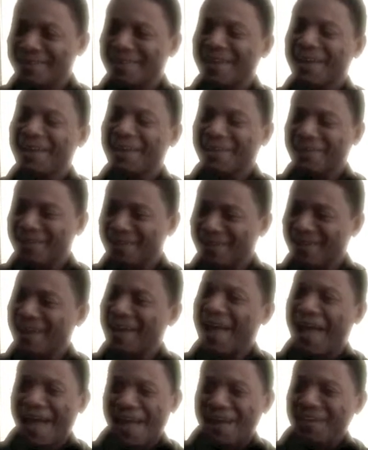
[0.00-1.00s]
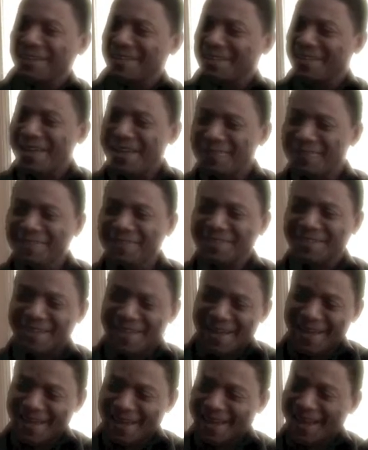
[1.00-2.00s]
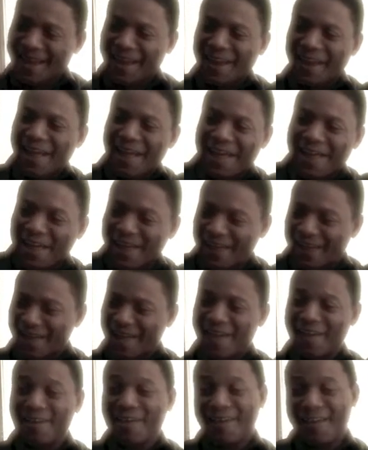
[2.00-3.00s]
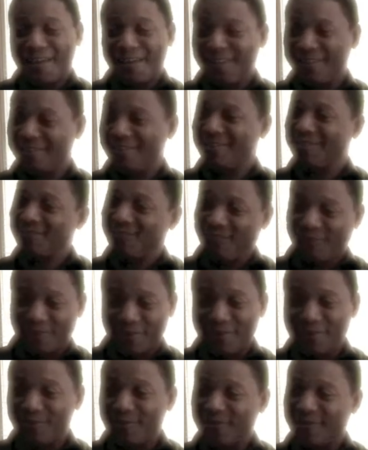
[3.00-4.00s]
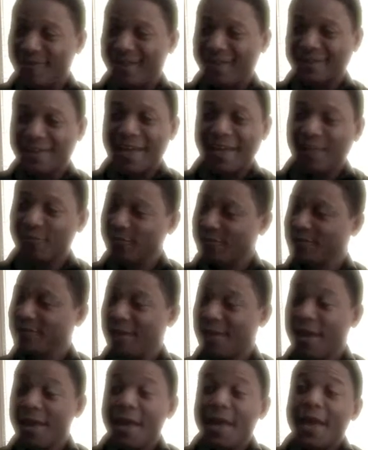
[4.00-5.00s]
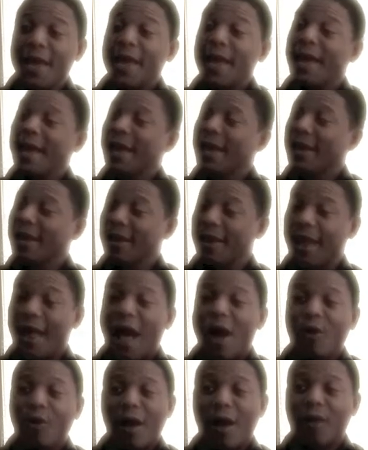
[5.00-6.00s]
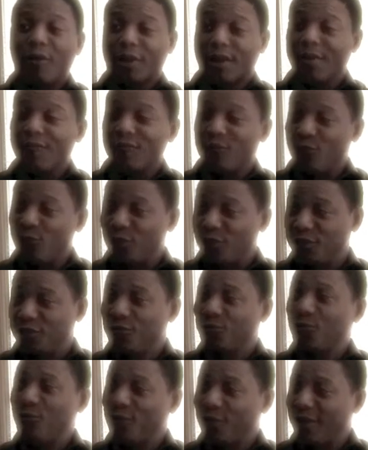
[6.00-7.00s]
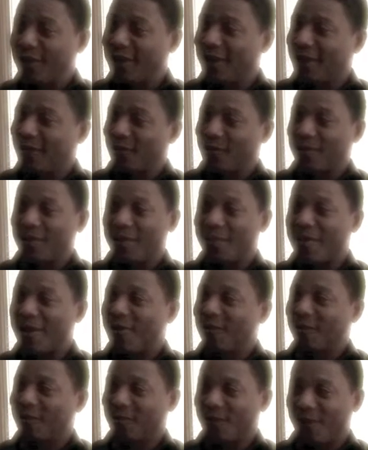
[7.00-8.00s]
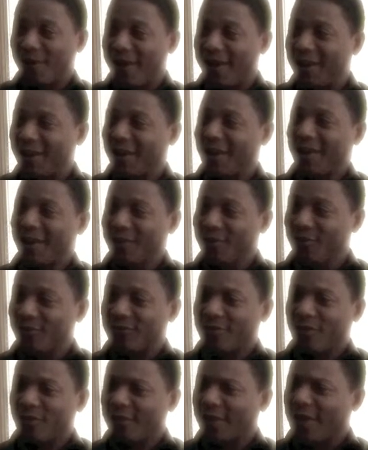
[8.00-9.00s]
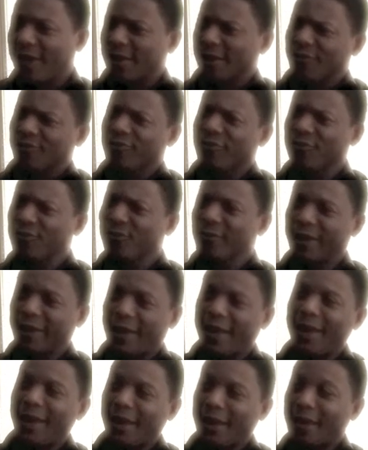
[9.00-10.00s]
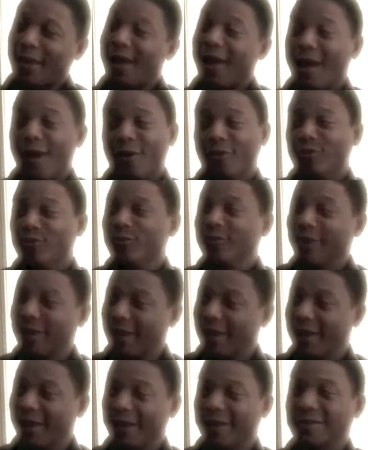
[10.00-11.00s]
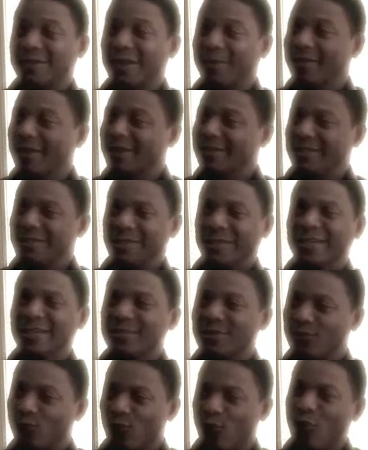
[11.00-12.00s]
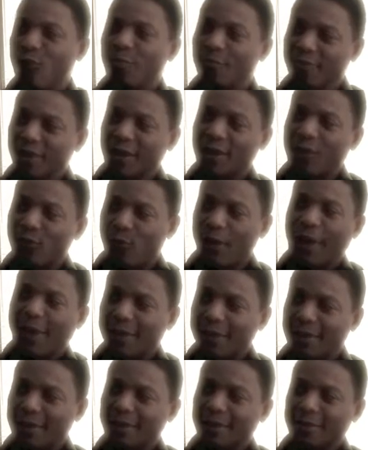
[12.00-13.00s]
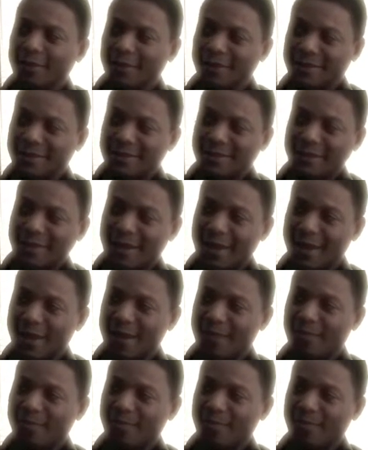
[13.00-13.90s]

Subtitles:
Thank you. Yeah, I understand what you're saying, and I feel exactly what you're saying. I'll give you what you want. It'll come out great, and you'll say, okay, I need you to do it again. I'll do it again, except it just won't be quite the same.